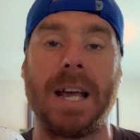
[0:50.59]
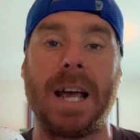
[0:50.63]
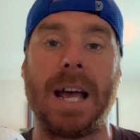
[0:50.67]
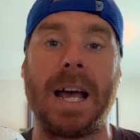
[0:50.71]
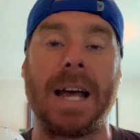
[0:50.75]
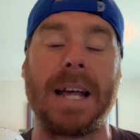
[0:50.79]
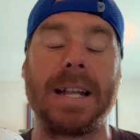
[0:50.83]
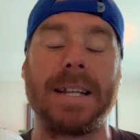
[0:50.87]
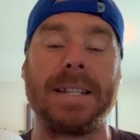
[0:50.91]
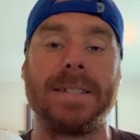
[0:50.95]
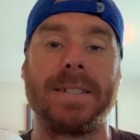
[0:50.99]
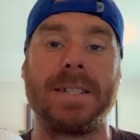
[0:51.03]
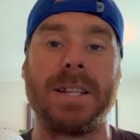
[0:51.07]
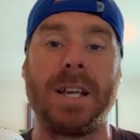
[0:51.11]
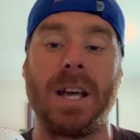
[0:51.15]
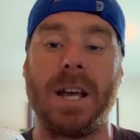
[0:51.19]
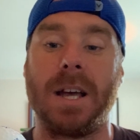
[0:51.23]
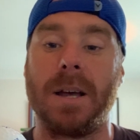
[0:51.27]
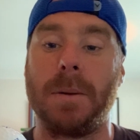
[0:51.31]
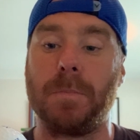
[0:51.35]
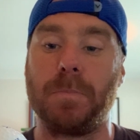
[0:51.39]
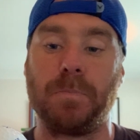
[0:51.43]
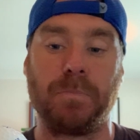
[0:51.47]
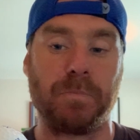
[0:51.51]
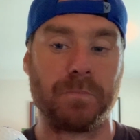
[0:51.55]

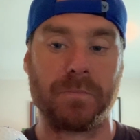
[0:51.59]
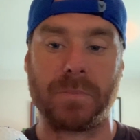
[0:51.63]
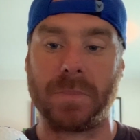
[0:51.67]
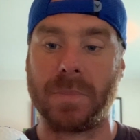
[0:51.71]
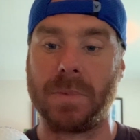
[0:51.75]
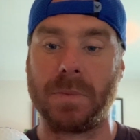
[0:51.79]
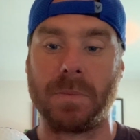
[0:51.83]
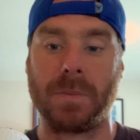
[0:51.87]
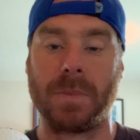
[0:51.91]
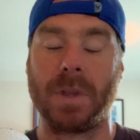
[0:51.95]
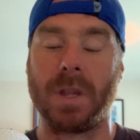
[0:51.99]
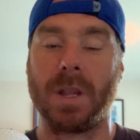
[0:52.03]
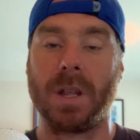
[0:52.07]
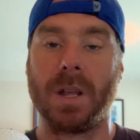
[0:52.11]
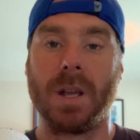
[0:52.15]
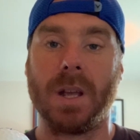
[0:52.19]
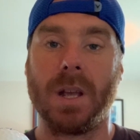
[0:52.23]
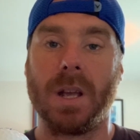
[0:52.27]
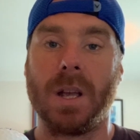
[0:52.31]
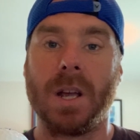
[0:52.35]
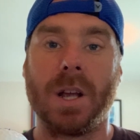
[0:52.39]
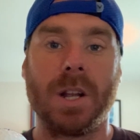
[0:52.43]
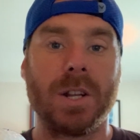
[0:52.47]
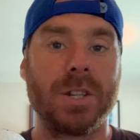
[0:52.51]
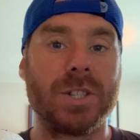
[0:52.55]
and
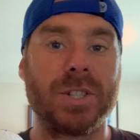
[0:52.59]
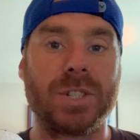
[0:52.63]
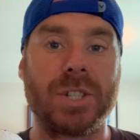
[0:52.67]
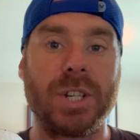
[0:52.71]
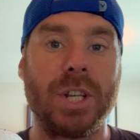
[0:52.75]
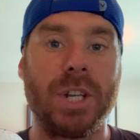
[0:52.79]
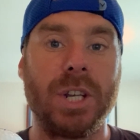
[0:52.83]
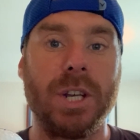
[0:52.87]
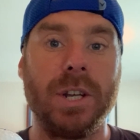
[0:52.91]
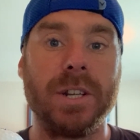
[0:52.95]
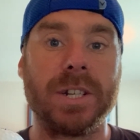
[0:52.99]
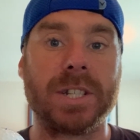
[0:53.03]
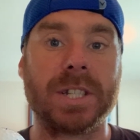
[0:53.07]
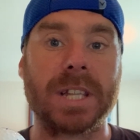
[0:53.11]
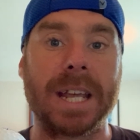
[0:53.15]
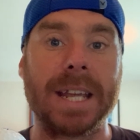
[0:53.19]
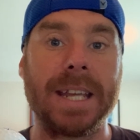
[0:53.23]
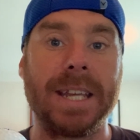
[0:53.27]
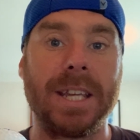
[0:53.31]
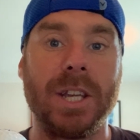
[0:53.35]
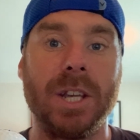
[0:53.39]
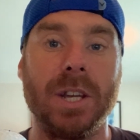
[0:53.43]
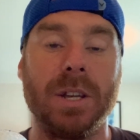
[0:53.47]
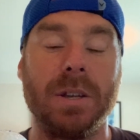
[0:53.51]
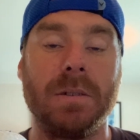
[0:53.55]
just a huge
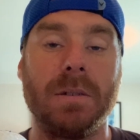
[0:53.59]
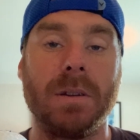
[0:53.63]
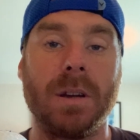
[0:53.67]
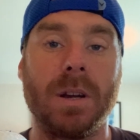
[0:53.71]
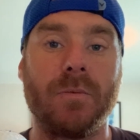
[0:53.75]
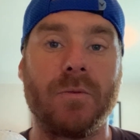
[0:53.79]
thank you.